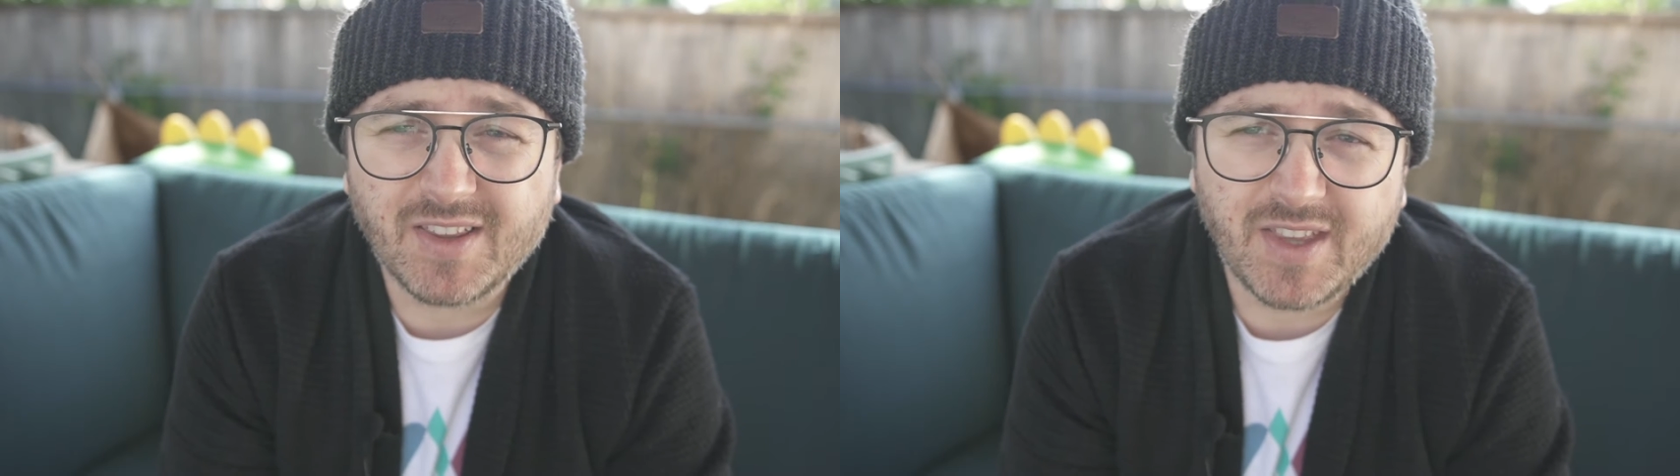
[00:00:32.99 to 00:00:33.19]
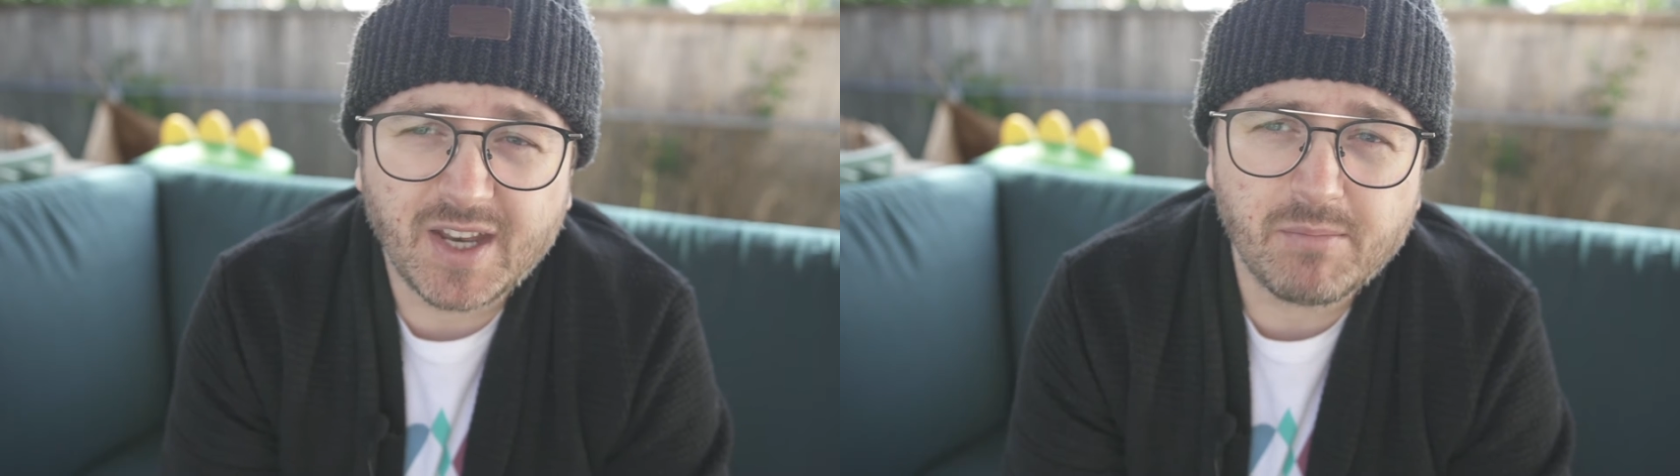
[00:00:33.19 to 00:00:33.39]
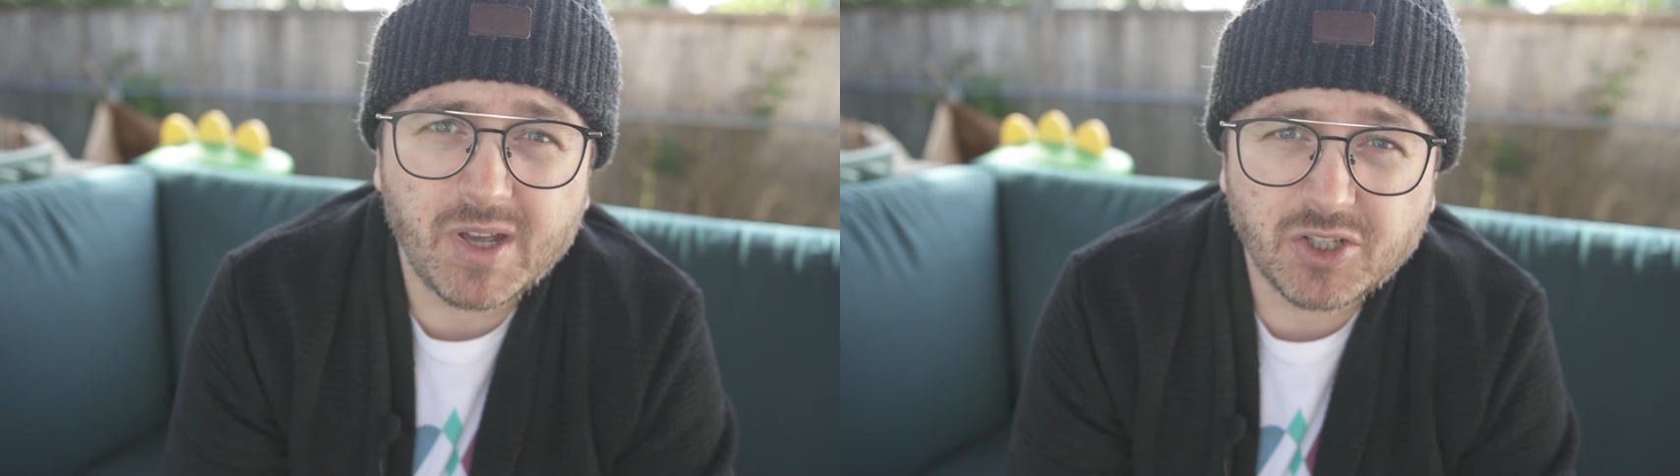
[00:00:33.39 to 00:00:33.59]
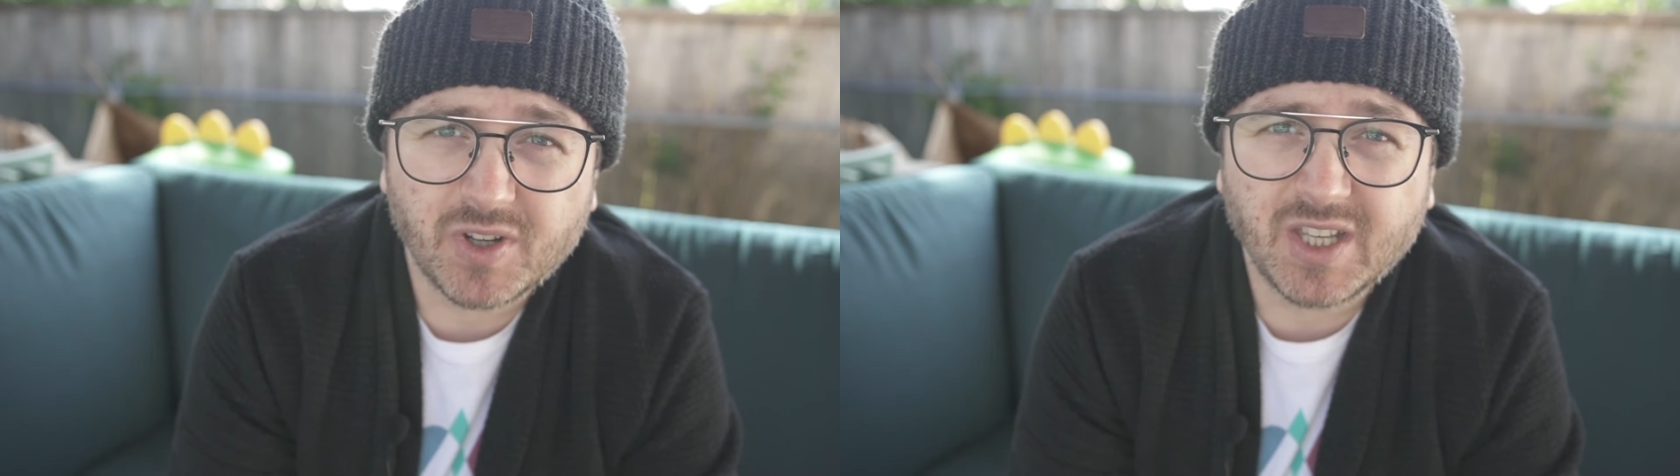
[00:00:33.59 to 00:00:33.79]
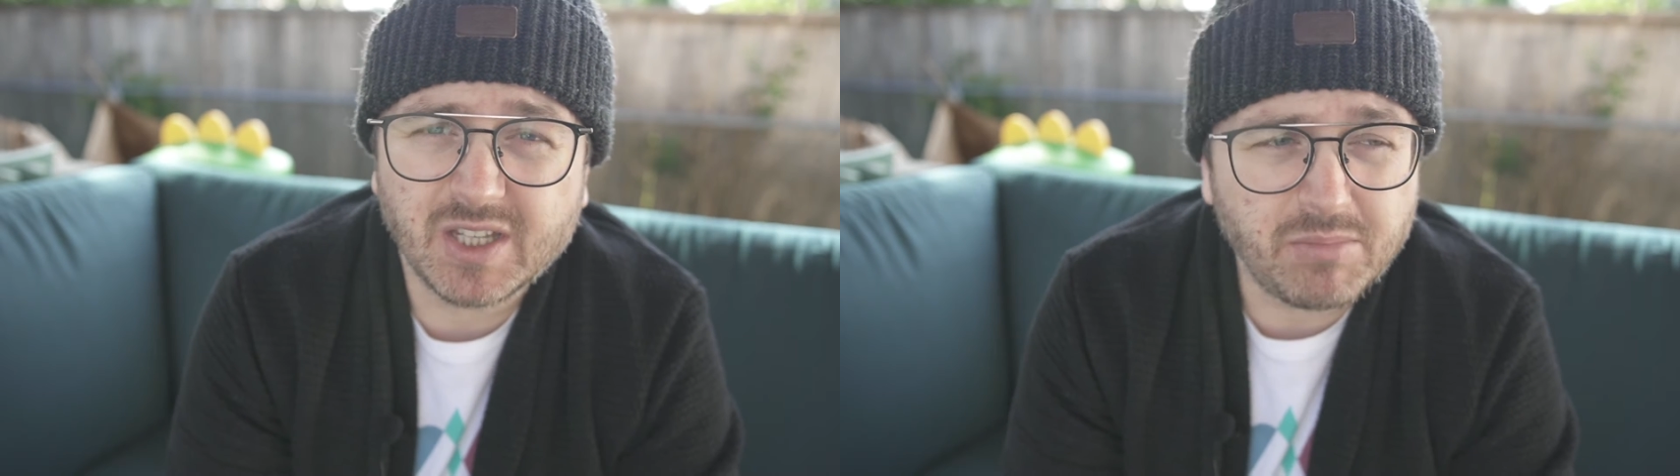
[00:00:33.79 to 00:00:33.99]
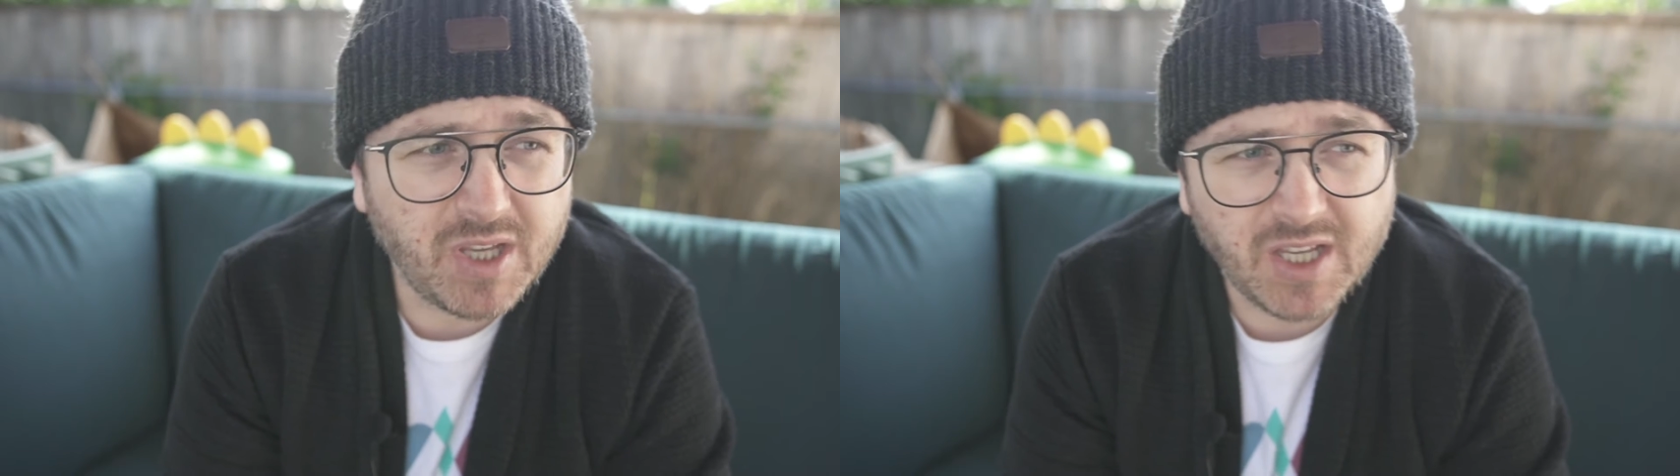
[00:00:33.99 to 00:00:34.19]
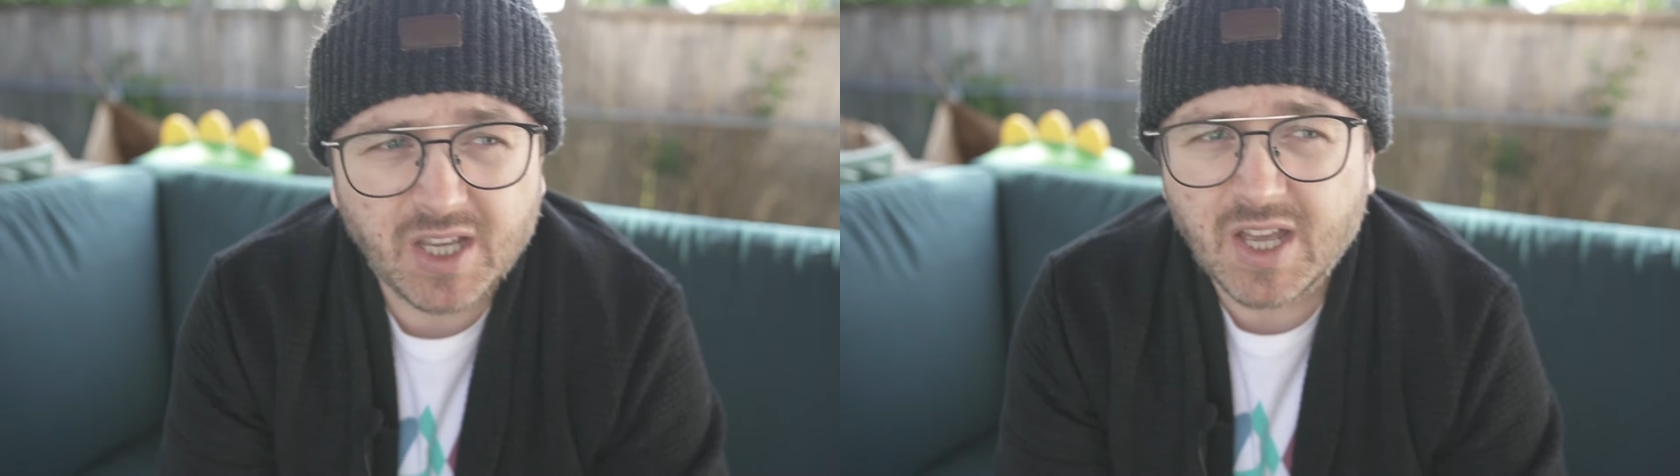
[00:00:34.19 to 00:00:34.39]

and then a metric can be